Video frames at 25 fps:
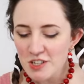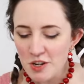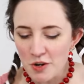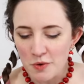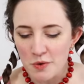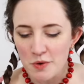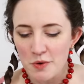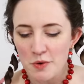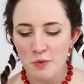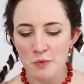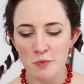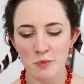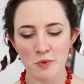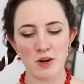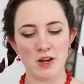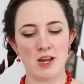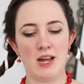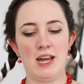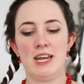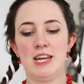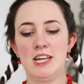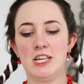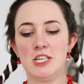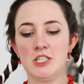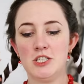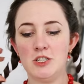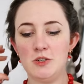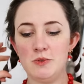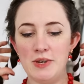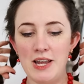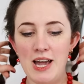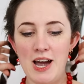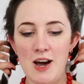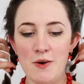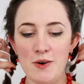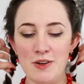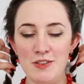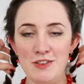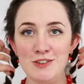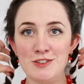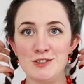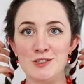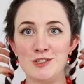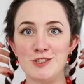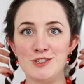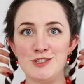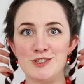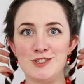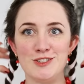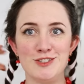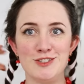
So what I can do now, and this is